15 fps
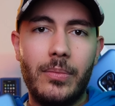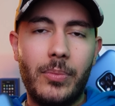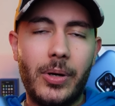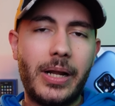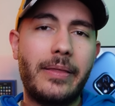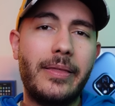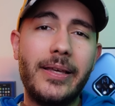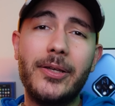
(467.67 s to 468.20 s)

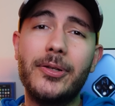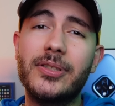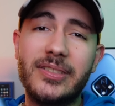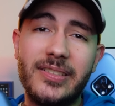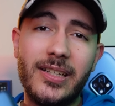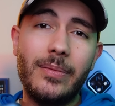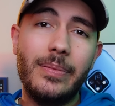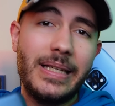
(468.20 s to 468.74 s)
but I think you'll
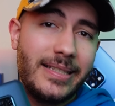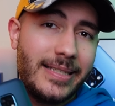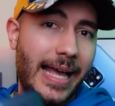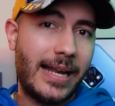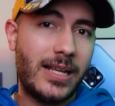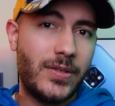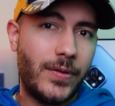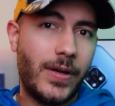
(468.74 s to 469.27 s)
still be
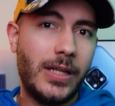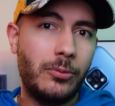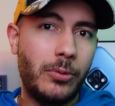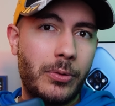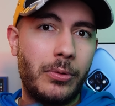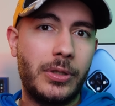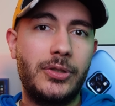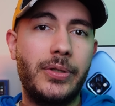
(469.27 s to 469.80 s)
satisfied
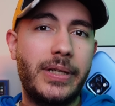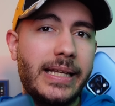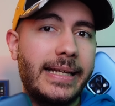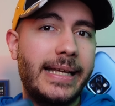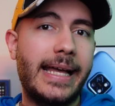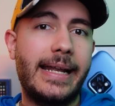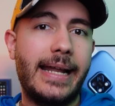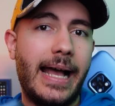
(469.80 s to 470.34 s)
with what you can
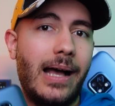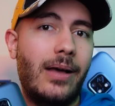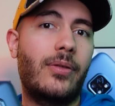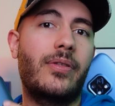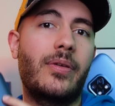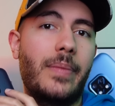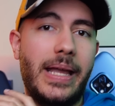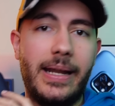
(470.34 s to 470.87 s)
get out
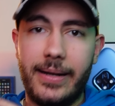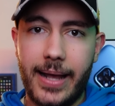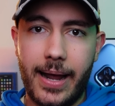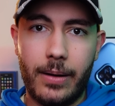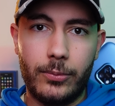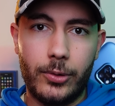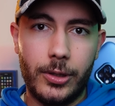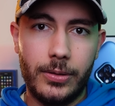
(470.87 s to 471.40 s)
of the main
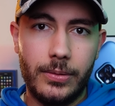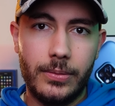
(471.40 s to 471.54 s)
camera.